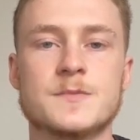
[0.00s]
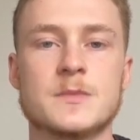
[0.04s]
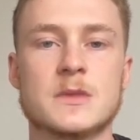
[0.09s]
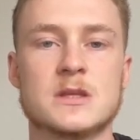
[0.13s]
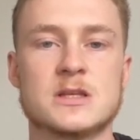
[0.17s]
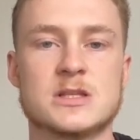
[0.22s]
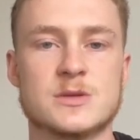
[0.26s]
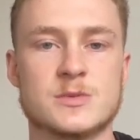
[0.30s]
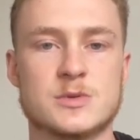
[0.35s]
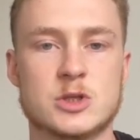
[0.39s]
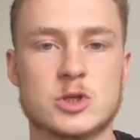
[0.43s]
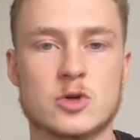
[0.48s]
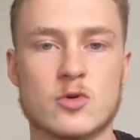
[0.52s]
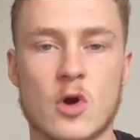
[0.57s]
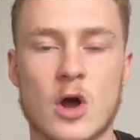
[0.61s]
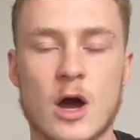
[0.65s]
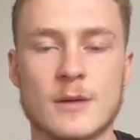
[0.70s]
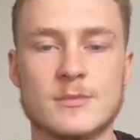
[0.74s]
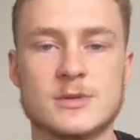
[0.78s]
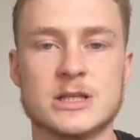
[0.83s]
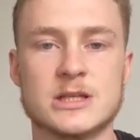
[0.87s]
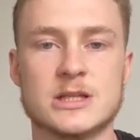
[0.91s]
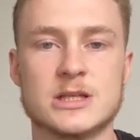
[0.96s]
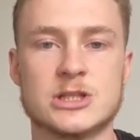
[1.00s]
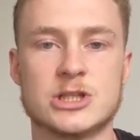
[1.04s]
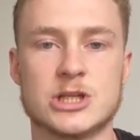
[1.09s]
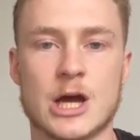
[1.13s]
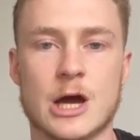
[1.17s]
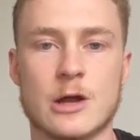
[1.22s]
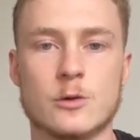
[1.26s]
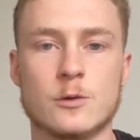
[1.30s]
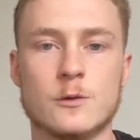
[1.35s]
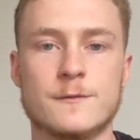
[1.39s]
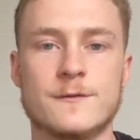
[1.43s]
Subscribe to the
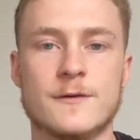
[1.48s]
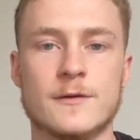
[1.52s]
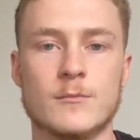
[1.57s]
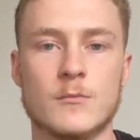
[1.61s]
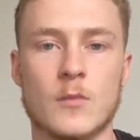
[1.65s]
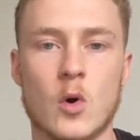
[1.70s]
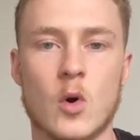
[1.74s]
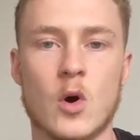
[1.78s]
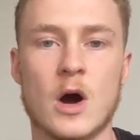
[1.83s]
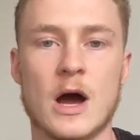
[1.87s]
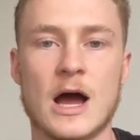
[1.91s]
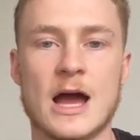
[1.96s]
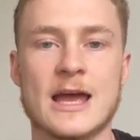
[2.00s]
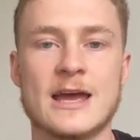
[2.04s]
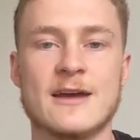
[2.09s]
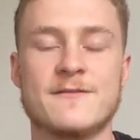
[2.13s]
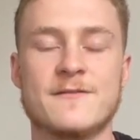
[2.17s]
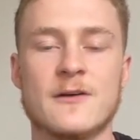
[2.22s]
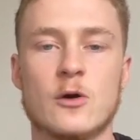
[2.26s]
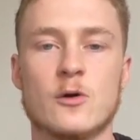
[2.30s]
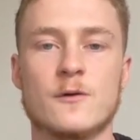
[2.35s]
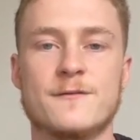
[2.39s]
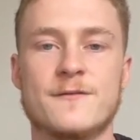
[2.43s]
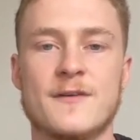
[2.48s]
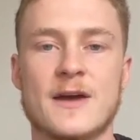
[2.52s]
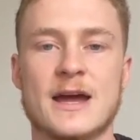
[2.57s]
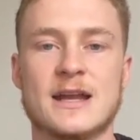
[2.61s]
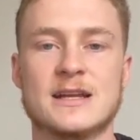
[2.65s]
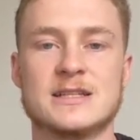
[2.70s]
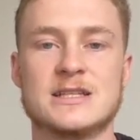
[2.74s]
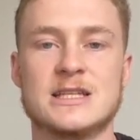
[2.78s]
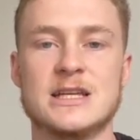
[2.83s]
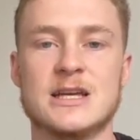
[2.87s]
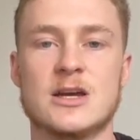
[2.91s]
channel for more AFL
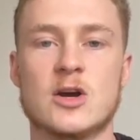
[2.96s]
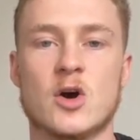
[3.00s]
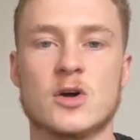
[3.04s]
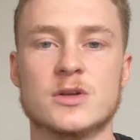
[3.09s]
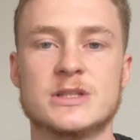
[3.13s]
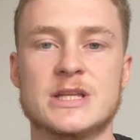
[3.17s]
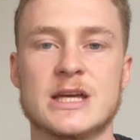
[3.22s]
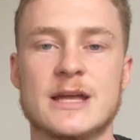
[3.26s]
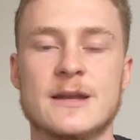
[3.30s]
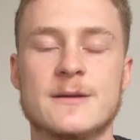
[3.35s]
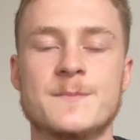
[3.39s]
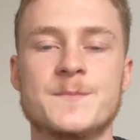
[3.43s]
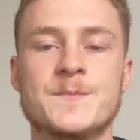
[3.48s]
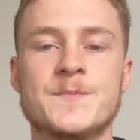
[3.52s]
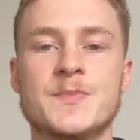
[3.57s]
fantasy content.